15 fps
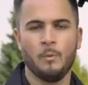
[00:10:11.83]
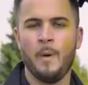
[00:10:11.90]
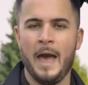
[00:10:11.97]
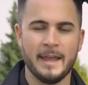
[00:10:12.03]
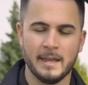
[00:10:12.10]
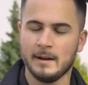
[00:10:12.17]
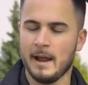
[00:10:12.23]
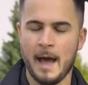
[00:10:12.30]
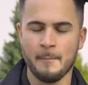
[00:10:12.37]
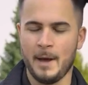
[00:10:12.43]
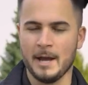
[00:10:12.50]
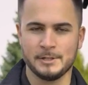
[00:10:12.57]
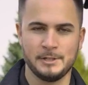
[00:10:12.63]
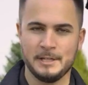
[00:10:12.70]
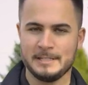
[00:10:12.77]
wagon. I'm
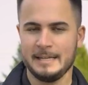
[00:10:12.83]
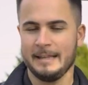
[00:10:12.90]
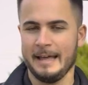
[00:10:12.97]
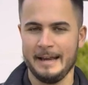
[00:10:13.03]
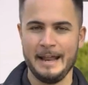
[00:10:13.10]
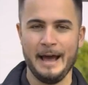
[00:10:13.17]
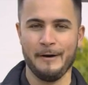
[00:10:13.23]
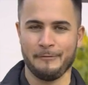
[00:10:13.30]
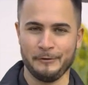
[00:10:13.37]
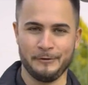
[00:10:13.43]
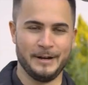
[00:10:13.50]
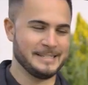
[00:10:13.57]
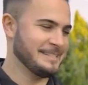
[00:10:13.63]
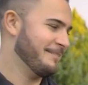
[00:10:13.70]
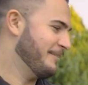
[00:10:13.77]
actually gonna say that now for the
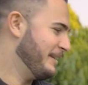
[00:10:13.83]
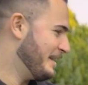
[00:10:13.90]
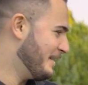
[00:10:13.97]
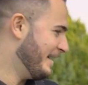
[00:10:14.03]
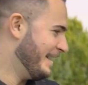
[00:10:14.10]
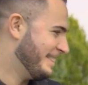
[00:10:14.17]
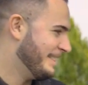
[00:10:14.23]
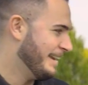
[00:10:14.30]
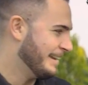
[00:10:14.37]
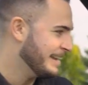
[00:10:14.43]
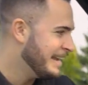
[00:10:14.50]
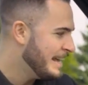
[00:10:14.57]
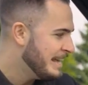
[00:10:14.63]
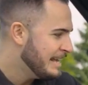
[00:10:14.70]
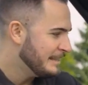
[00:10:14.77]
rest of the video, I think.
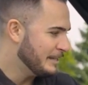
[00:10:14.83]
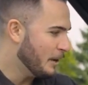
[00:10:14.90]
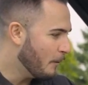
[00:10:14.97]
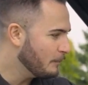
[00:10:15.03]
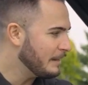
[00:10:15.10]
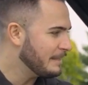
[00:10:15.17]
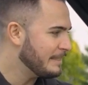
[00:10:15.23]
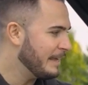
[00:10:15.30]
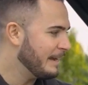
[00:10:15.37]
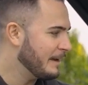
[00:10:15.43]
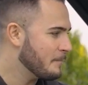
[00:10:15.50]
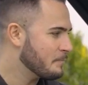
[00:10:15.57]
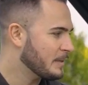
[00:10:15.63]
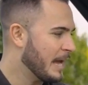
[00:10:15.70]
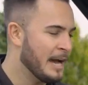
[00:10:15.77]
The only
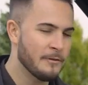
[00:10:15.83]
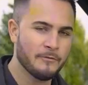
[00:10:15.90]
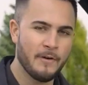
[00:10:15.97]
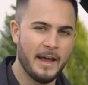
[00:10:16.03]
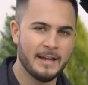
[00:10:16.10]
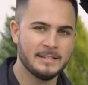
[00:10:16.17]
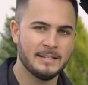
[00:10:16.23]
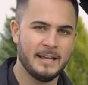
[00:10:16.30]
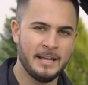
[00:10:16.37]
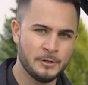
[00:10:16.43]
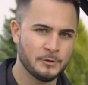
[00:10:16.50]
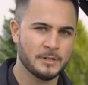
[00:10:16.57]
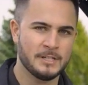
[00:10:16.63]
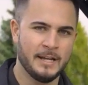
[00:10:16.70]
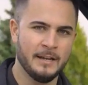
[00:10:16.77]
thing I find
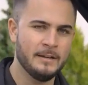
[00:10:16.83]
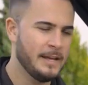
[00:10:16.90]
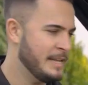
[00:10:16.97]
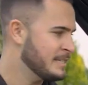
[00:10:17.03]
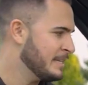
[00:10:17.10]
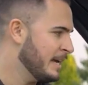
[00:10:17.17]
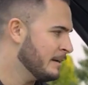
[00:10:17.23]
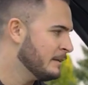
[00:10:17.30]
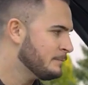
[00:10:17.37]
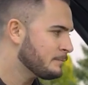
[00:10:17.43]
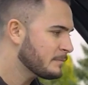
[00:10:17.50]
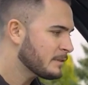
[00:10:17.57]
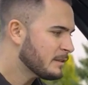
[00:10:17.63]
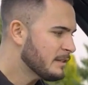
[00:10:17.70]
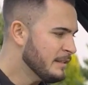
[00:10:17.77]
interesting is that
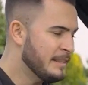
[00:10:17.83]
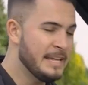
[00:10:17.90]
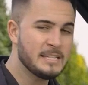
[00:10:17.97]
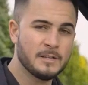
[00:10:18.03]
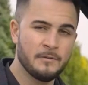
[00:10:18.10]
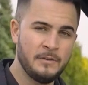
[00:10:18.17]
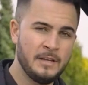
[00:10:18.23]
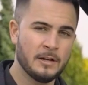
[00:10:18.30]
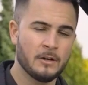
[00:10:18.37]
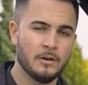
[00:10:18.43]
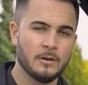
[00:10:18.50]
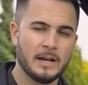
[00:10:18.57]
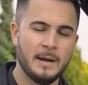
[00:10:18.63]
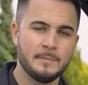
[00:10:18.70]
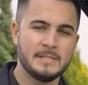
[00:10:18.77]
this
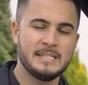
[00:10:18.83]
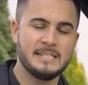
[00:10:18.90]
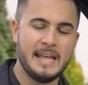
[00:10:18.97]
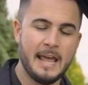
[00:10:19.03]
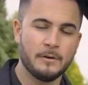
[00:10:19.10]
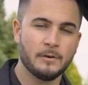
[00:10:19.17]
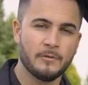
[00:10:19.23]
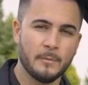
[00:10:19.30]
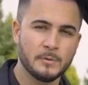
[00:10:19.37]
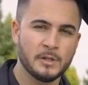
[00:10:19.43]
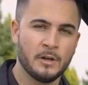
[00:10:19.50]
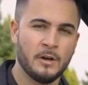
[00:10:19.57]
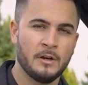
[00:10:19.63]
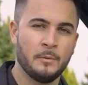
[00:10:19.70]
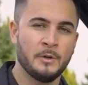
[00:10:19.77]
vehicle comes standard from
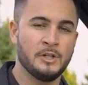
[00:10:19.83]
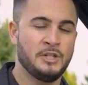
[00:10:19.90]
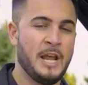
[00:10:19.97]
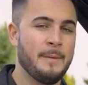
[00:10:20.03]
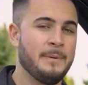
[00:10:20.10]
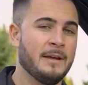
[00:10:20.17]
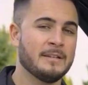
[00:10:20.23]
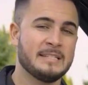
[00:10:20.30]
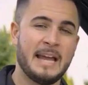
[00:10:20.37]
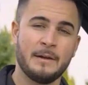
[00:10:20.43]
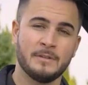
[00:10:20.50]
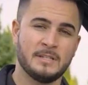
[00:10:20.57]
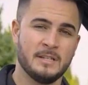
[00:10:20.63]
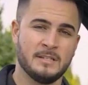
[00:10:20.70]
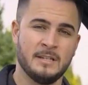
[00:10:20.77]
Toyota with JBL
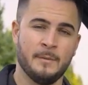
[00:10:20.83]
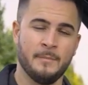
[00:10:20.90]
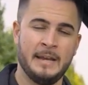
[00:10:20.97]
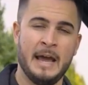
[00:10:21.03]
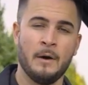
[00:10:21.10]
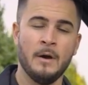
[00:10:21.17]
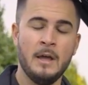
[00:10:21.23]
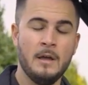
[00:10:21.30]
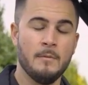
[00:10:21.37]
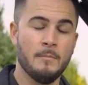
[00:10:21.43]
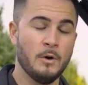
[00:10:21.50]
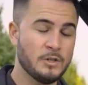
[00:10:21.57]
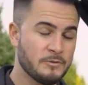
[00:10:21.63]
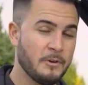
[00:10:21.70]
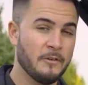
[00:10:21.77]
sound system. Now,
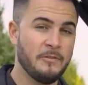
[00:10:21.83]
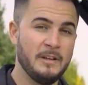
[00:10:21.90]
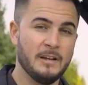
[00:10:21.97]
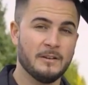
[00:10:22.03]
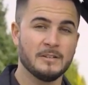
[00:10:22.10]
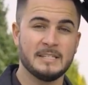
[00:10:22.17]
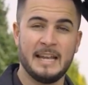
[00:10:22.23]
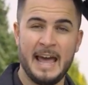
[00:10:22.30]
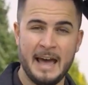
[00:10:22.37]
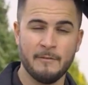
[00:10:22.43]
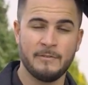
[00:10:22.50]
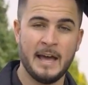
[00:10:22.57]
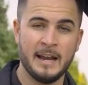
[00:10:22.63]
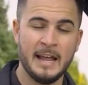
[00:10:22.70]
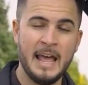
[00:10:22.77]
most of our vehicles that
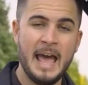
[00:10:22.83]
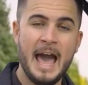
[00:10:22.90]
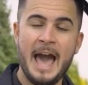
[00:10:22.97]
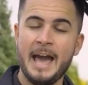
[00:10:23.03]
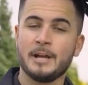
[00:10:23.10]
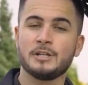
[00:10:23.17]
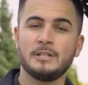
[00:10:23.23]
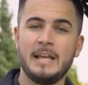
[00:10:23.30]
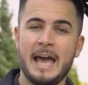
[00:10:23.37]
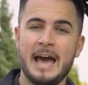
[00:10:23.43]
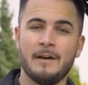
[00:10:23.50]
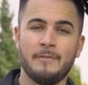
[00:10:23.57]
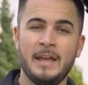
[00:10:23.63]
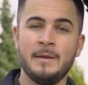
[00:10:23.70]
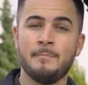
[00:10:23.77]
have that actually
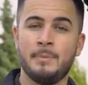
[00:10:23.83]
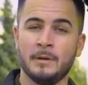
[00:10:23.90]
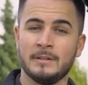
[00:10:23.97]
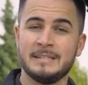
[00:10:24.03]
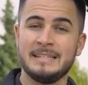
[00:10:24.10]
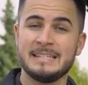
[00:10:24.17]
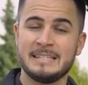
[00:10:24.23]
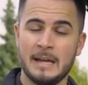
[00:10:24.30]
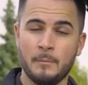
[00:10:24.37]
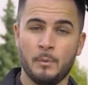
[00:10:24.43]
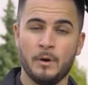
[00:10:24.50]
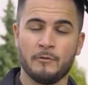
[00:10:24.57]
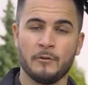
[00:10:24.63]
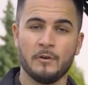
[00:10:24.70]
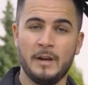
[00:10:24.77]
have a built-in
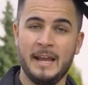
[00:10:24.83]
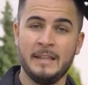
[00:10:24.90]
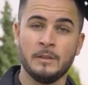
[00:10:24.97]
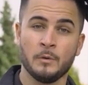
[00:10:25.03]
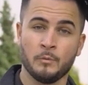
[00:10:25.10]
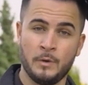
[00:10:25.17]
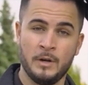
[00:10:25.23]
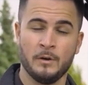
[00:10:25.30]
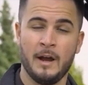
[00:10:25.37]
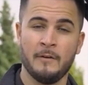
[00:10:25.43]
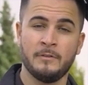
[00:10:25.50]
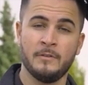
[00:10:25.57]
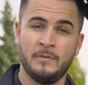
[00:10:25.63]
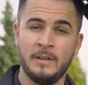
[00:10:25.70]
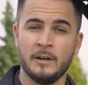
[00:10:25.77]
subwoofer in the rear
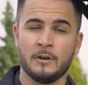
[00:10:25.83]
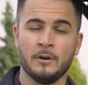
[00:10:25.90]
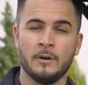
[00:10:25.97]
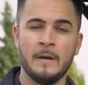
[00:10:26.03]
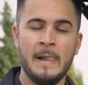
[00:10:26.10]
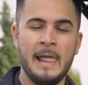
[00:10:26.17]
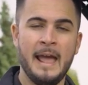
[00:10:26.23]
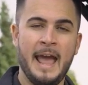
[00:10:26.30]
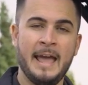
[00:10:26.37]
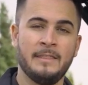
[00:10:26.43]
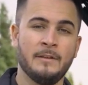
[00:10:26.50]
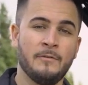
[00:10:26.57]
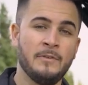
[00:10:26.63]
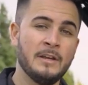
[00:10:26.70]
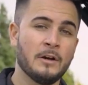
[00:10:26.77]
of the vehicle,
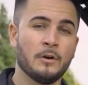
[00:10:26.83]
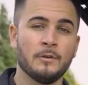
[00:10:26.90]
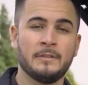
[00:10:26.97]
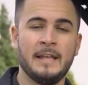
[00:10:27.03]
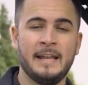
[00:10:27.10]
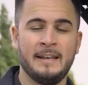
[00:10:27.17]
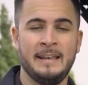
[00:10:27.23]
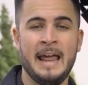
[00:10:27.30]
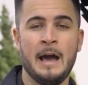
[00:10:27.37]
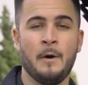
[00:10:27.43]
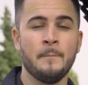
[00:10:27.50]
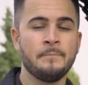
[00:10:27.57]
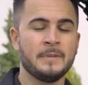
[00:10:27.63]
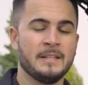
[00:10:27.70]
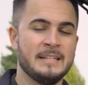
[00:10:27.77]
and the vehicle that
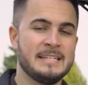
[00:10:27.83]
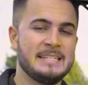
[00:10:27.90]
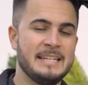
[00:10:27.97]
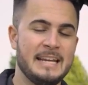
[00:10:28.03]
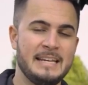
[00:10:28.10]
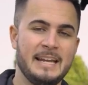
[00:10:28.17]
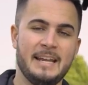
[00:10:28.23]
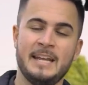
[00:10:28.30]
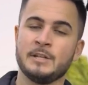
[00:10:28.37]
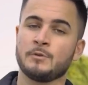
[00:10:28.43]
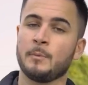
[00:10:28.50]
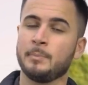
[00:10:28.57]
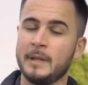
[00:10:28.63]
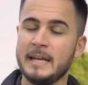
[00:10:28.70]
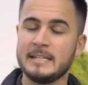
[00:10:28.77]
now the Signia is
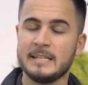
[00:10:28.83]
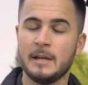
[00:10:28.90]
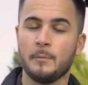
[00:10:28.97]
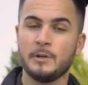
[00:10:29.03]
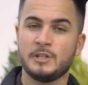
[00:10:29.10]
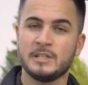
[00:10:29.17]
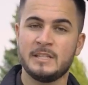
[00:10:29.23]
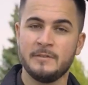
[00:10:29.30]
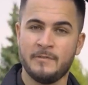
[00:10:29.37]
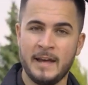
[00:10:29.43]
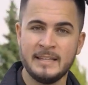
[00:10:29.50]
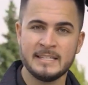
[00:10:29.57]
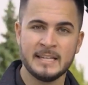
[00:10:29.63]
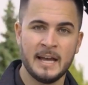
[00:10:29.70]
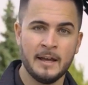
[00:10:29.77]
replacing, which is the
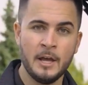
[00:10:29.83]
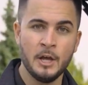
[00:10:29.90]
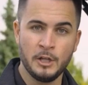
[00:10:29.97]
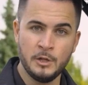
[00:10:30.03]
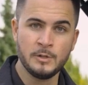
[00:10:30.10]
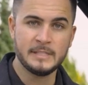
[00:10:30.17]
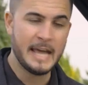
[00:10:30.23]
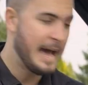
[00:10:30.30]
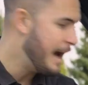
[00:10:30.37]
Venza, used to